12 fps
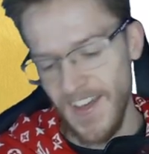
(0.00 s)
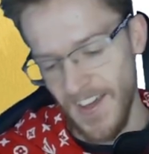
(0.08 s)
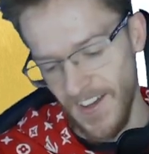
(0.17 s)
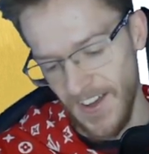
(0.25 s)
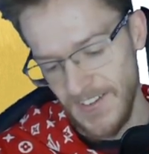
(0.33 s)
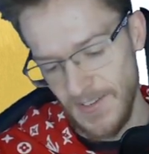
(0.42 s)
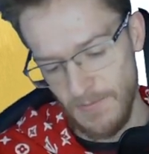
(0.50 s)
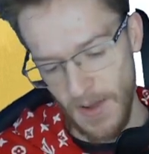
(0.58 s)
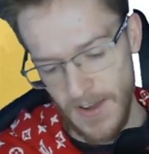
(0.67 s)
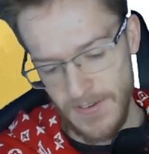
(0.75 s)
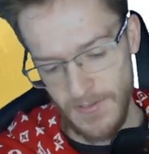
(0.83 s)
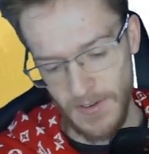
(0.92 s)
I should
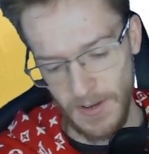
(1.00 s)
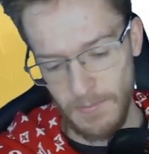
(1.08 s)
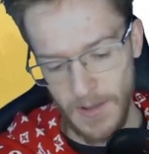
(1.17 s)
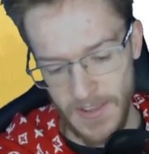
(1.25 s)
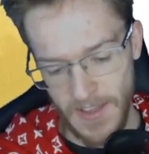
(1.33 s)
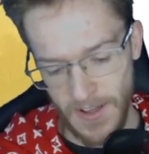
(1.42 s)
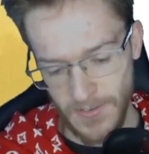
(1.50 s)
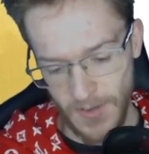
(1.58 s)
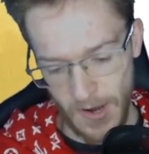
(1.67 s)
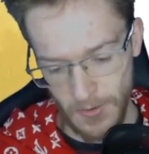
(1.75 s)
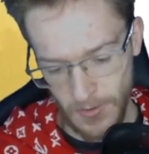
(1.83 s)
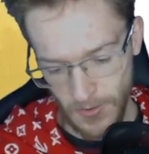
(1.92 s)
really play that
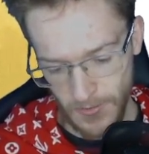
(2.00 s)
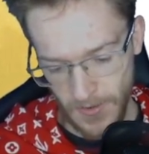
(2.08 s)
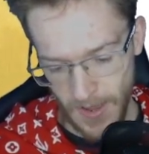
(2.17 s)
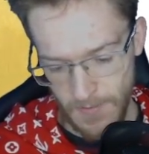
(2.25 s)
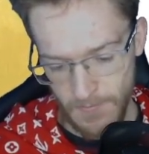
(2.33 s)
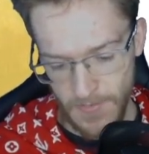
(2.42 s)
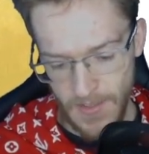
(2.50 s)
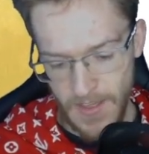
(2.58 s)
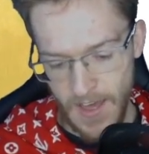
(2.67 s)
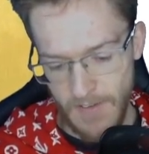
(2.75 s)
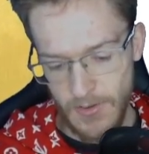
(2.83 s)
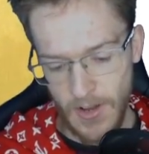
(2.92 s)
Untitled Goose game.
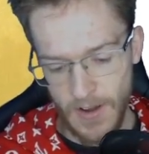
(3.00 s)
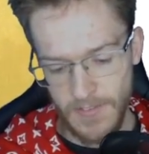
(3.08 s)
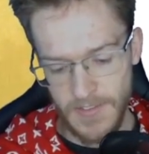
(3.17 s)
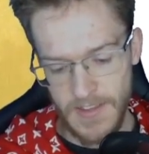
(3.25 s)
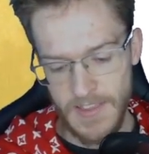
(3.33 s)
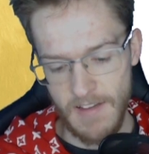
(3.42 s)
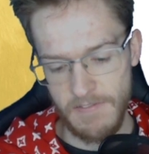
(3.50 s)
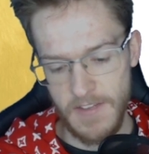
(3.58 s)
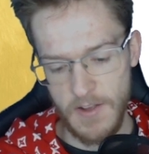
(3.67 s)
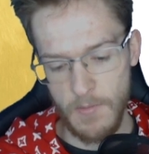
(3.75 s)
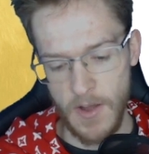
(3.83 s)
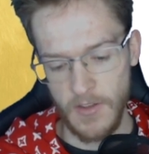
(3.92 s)
Have you guys seen that
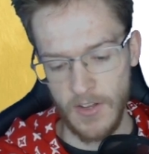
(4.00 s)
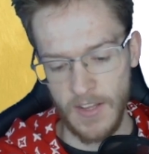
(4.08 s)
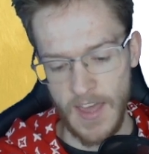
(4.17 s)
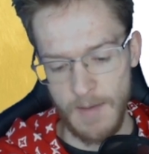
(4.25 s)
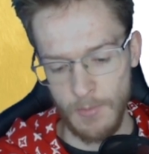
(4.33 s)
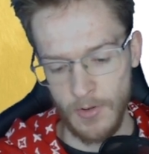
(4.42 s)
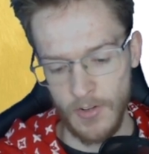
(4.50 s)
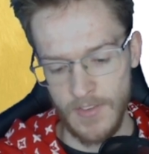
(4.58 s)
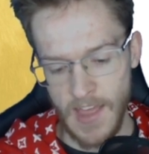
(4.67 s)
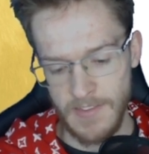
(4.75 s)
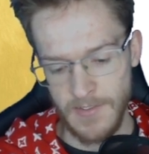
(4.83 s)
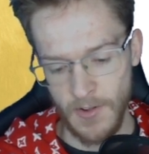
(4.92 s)
thing where you can get him on your
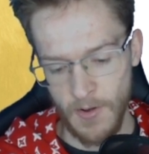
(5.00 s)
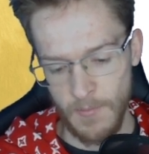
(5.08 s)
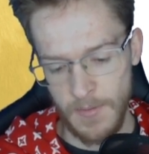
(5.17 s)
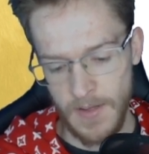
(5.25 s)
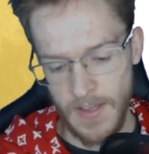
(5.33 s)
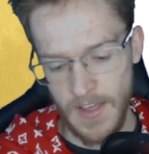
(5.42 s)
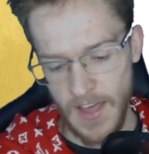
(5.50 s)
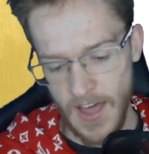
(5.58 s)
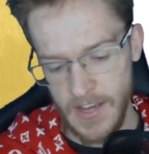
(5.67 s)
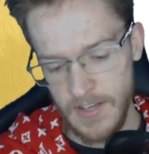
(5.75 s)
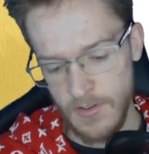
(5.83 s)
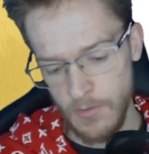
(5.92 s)
desktop? And
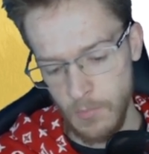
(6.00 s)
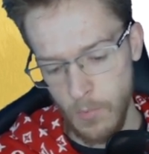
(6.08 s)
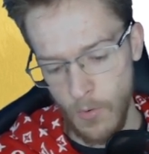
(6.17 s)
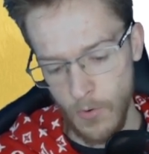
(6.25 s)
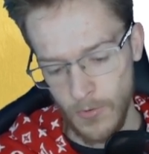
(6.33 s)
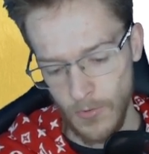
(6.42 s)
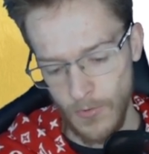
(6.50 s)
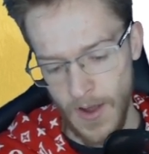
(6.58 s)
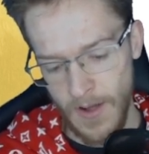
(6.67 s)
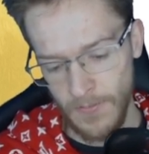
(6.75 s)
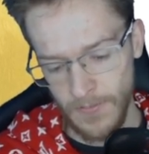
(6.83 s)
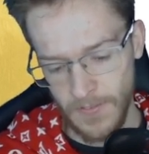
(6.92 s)
he just walks
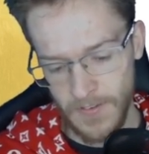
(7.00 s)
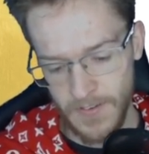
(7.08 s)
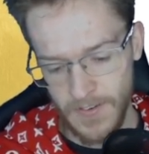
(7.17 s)
around.